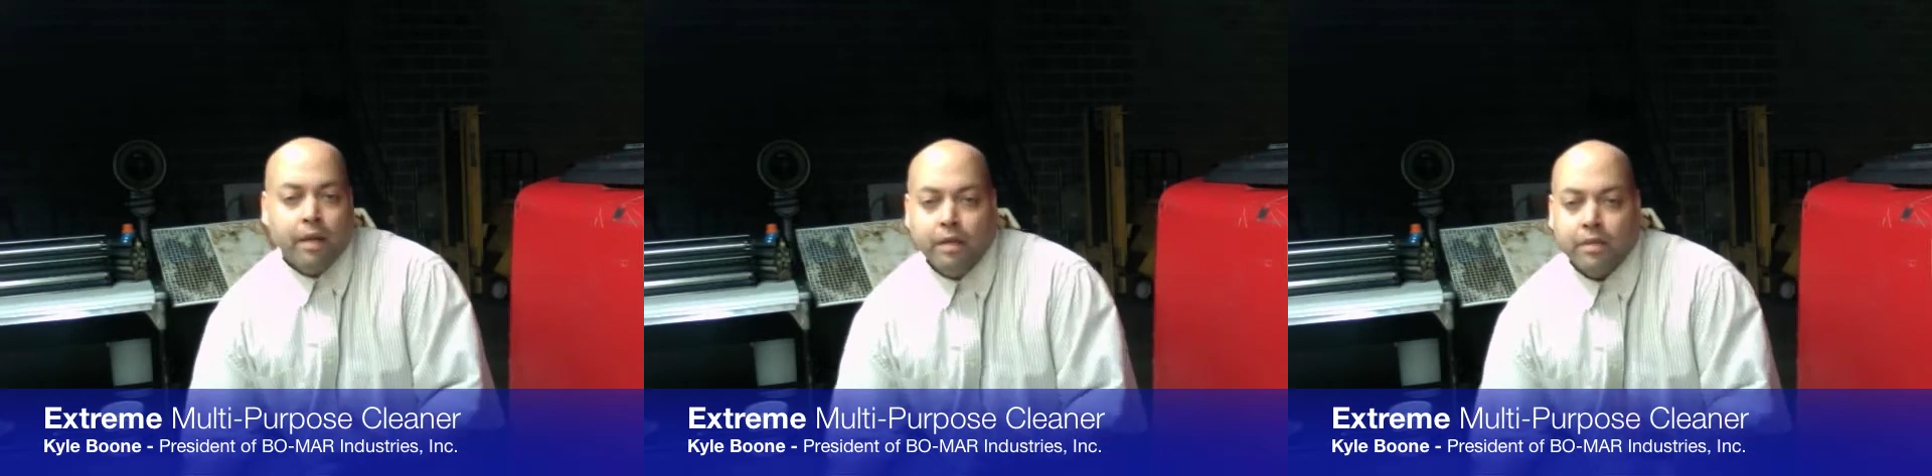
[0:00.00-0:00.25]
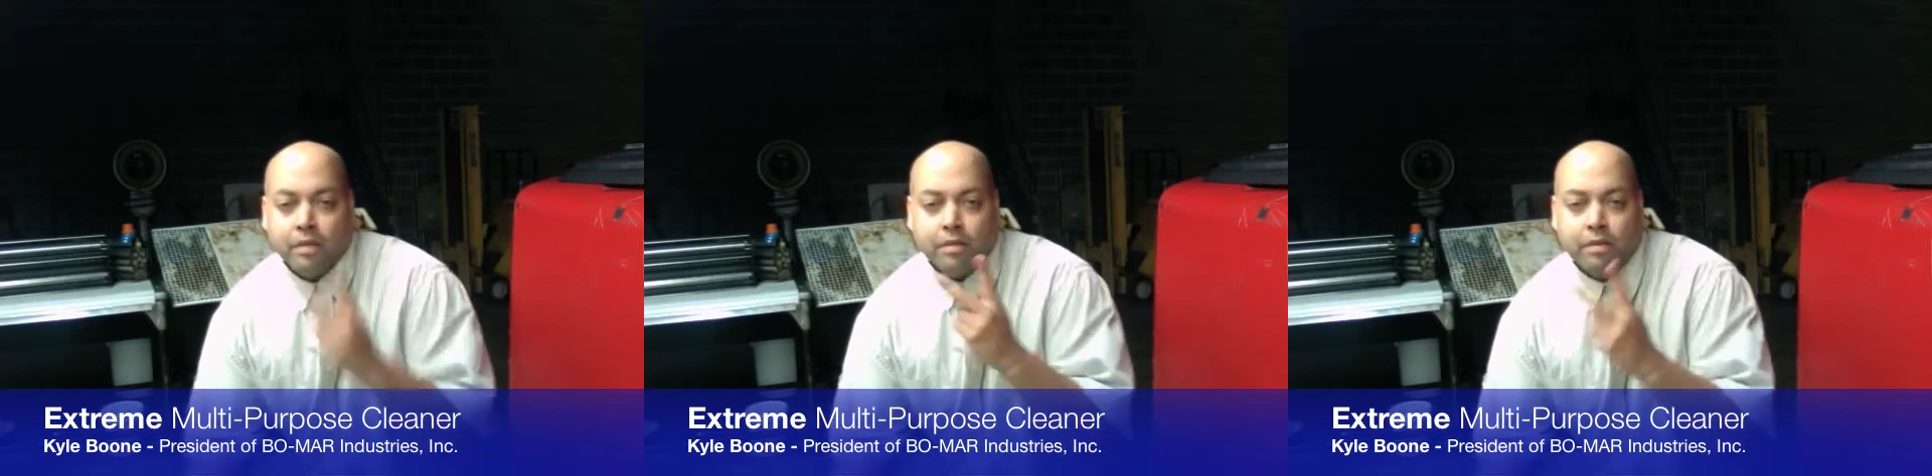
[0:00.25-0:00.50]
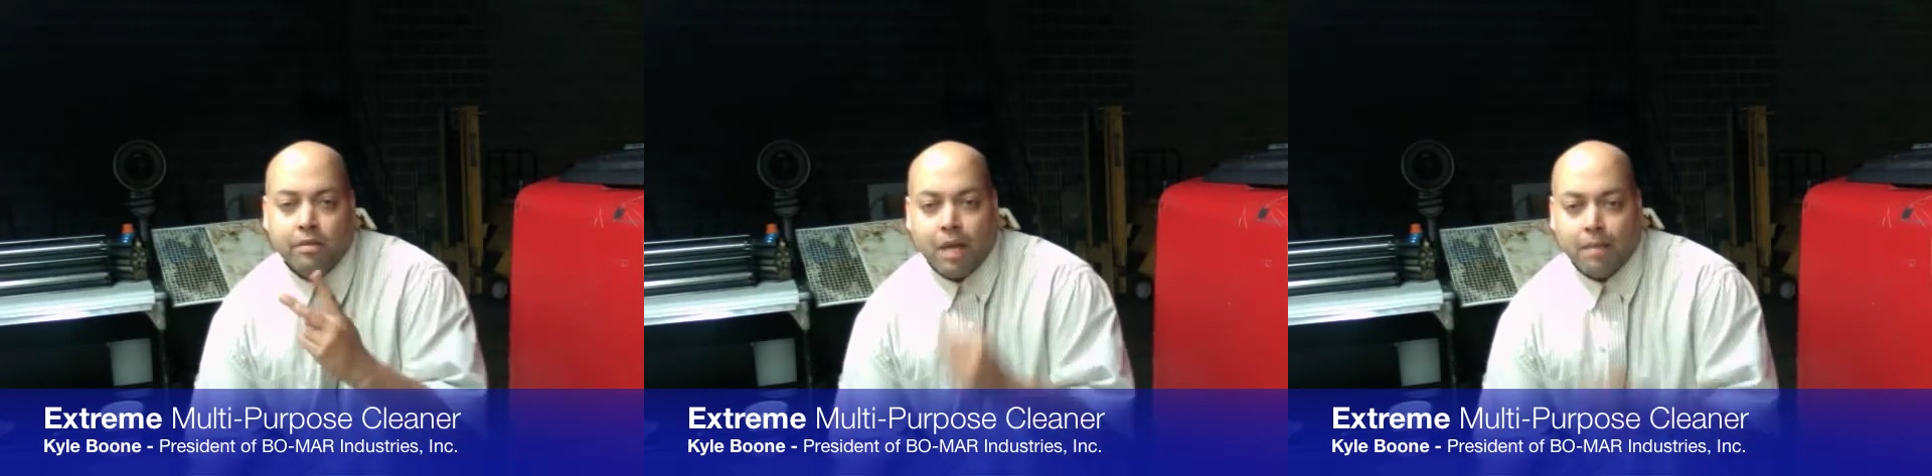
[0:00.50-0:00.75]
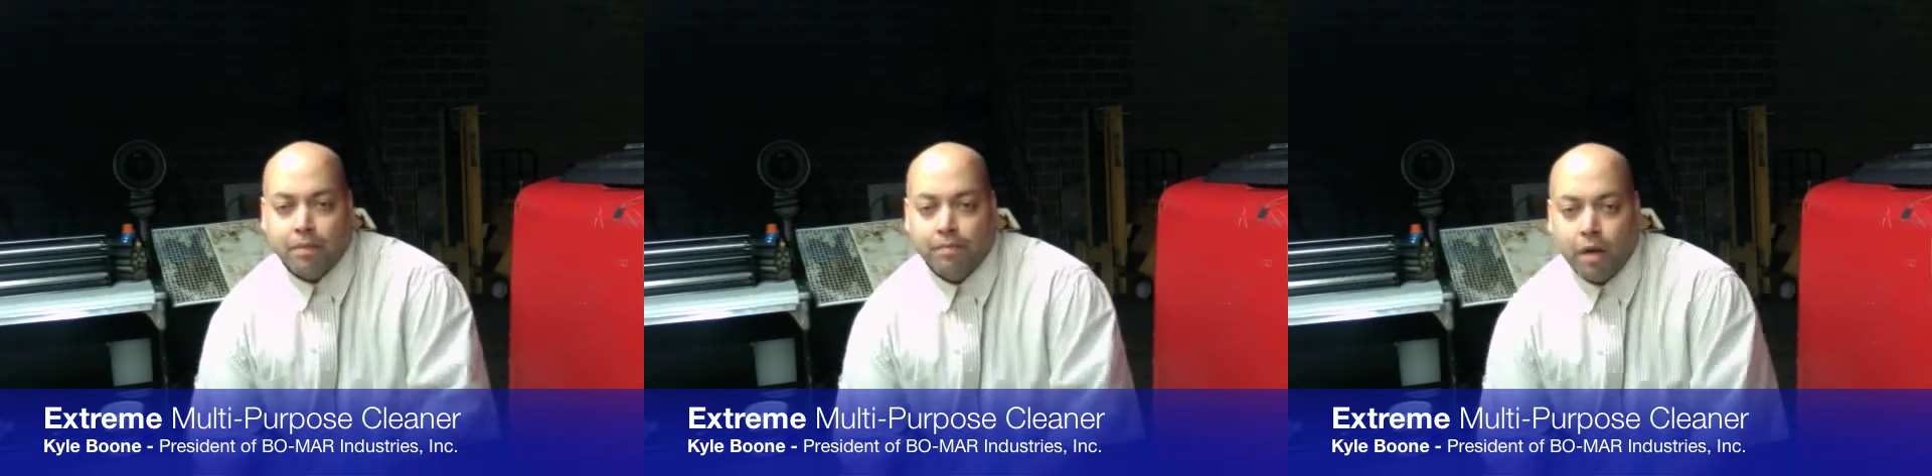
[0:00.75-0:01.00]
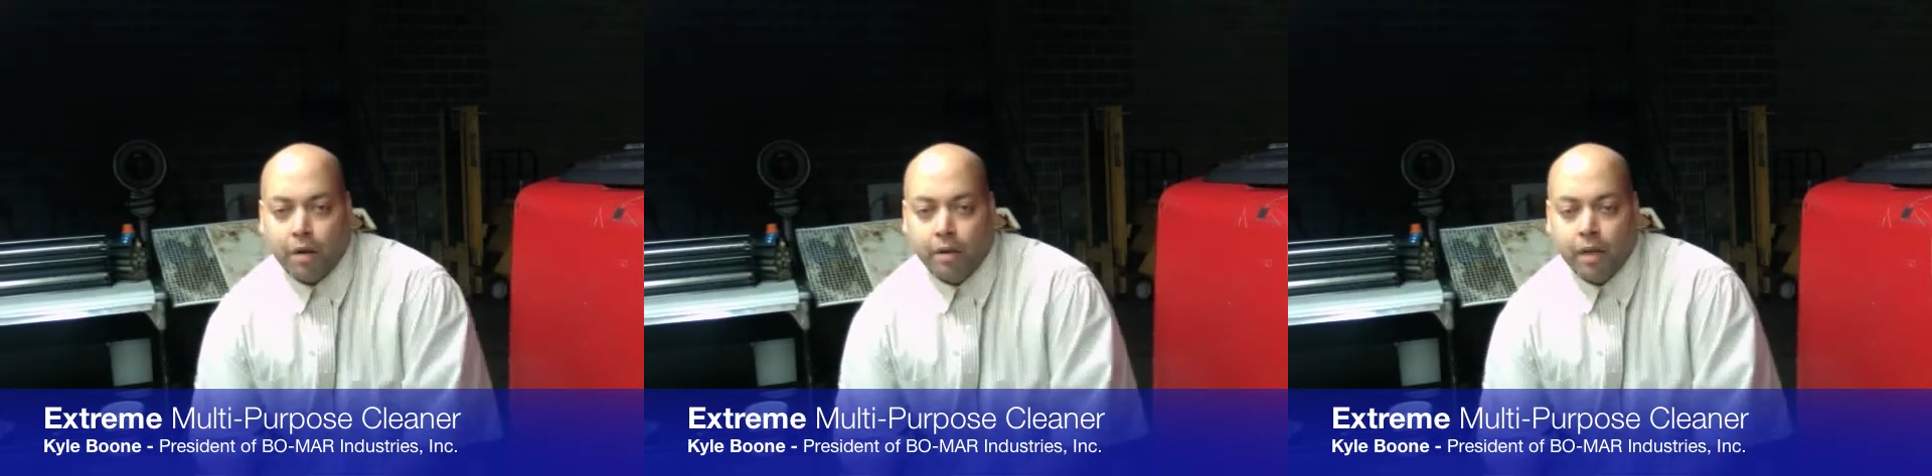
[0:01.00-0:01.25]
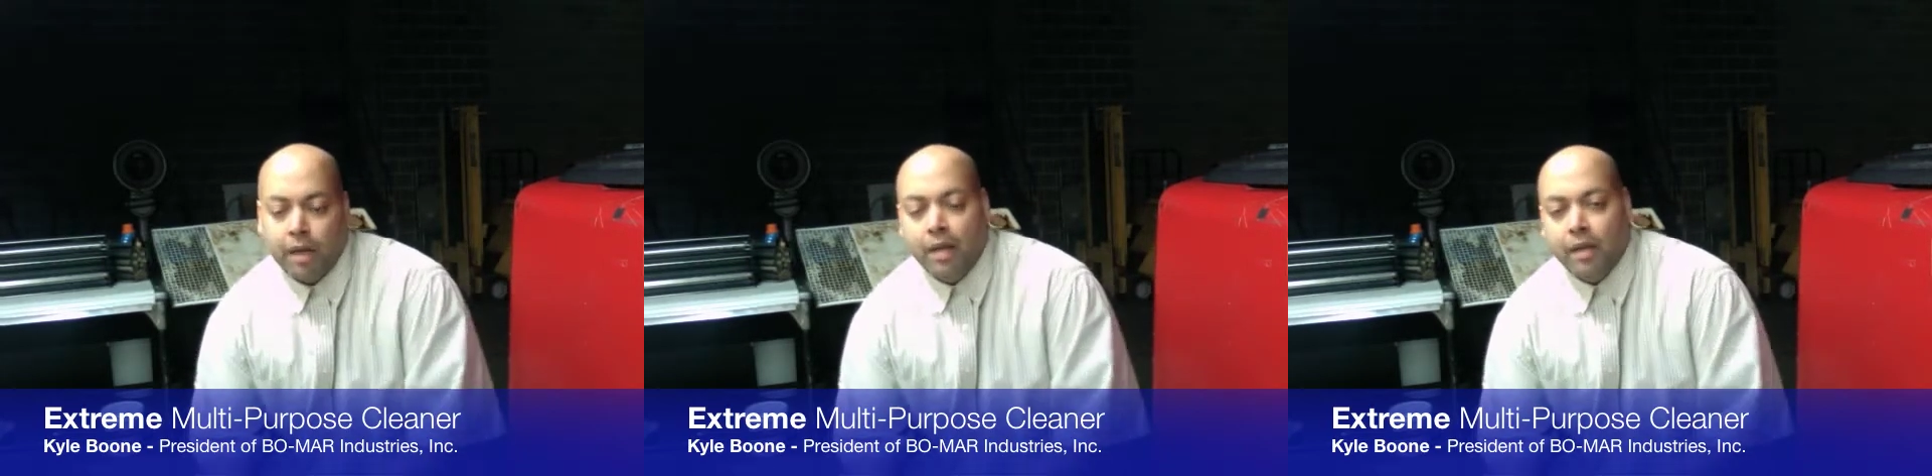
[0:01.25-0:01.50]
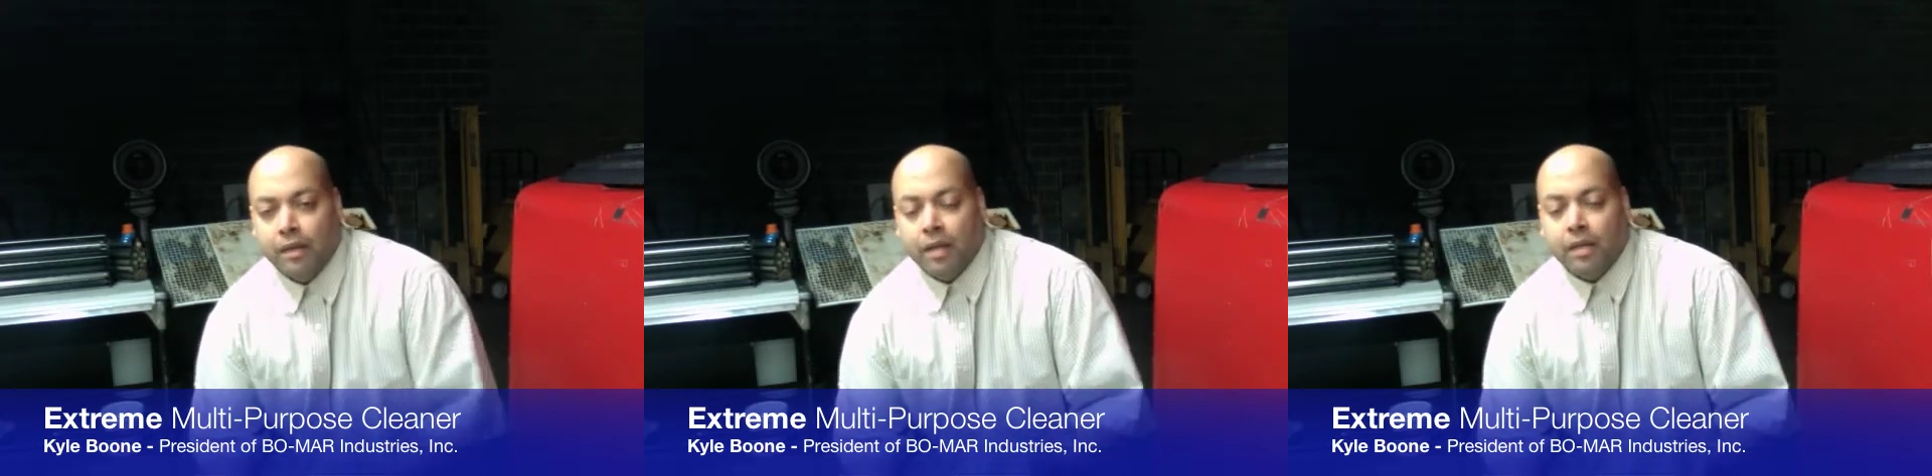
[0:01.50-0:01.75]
just two types of dirt. Now